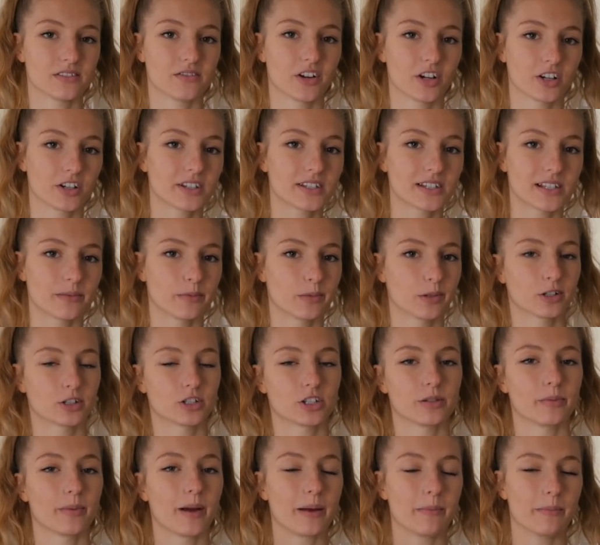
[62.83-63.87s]
very similar
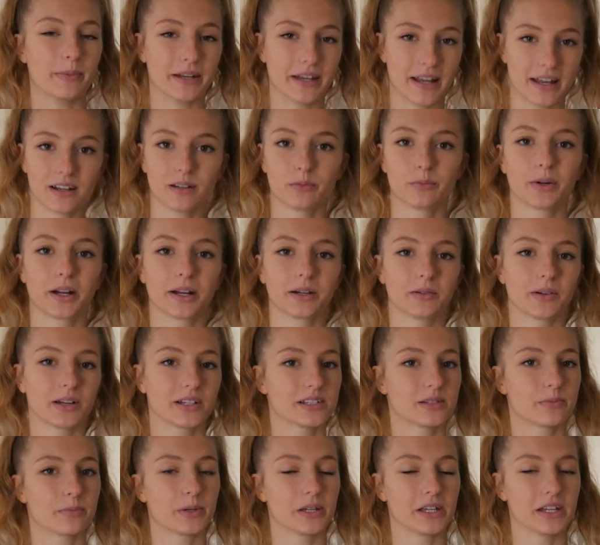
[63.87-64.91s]
to my banana bread
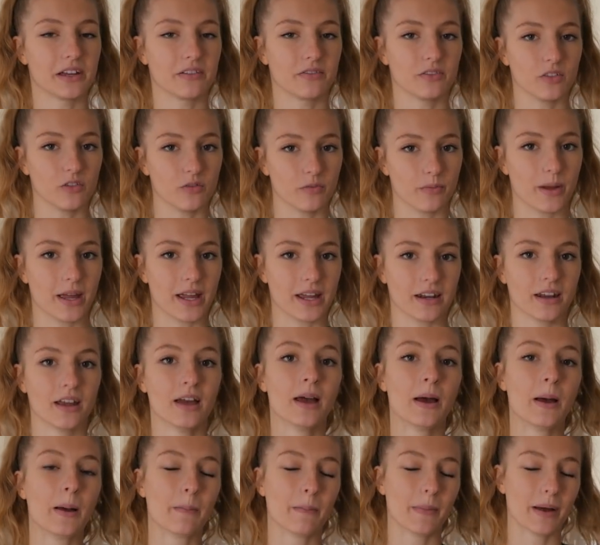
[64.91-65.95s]
recipe. If you've made
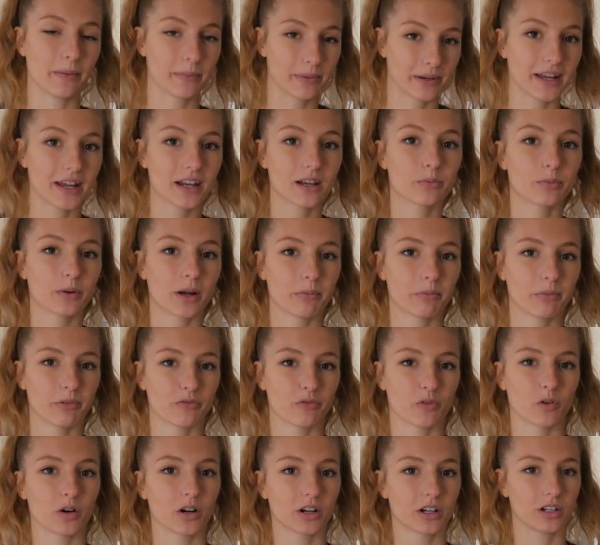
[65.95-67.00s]
my banana bread
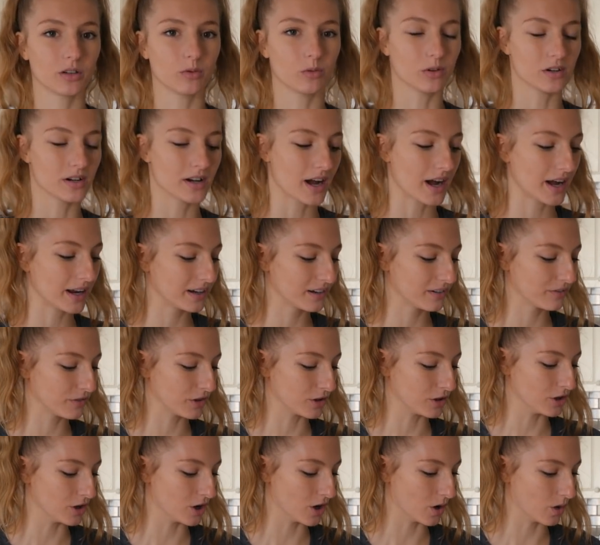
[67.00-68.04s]
before, you will kind
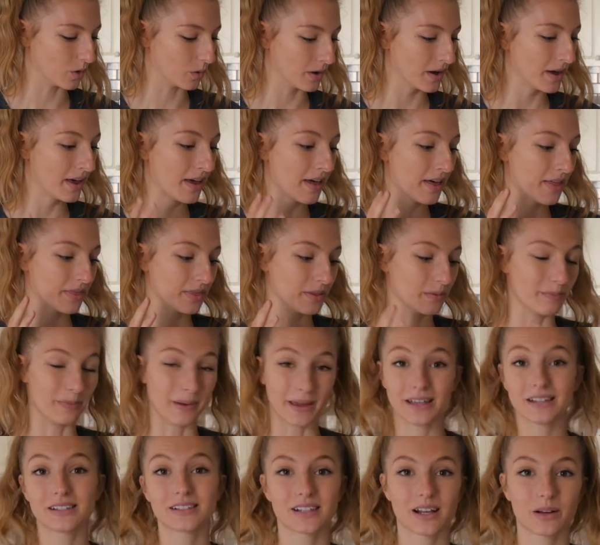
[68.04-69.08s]
of know the
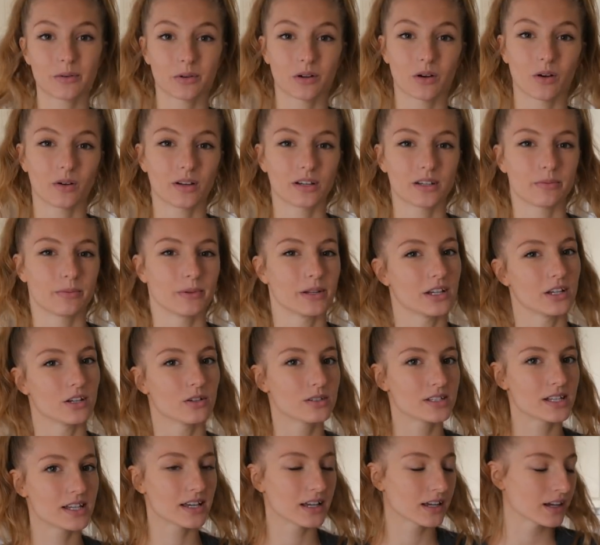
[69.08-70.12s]
base that we're going to be
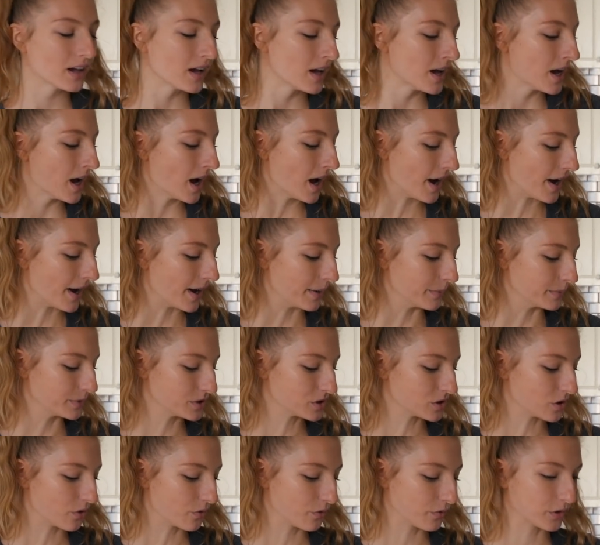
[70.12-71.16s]
using.
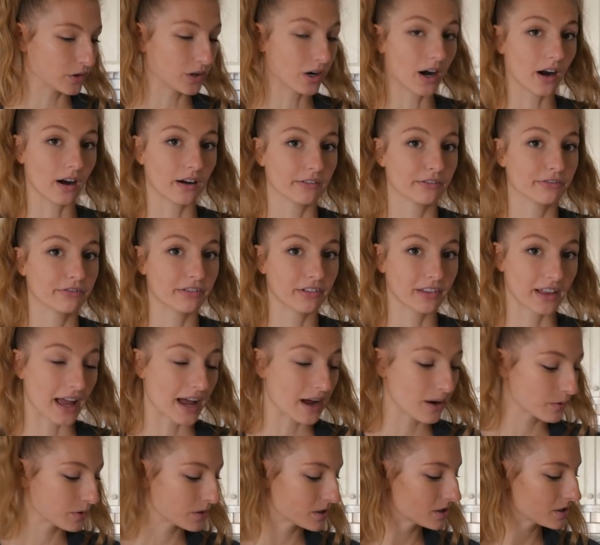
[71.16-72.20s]
So for our
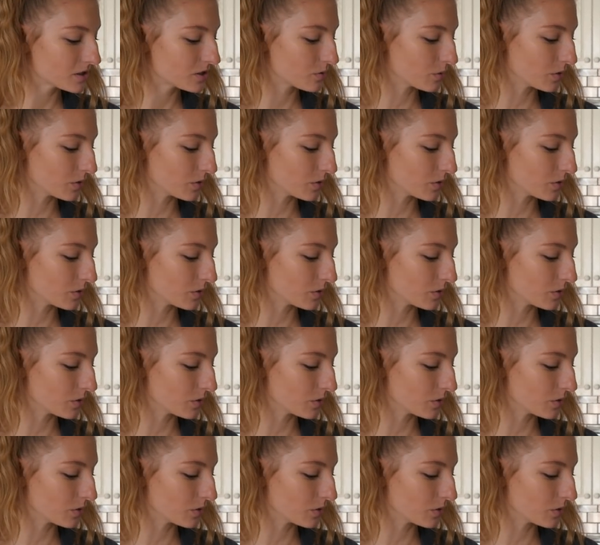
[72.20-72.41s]
flours,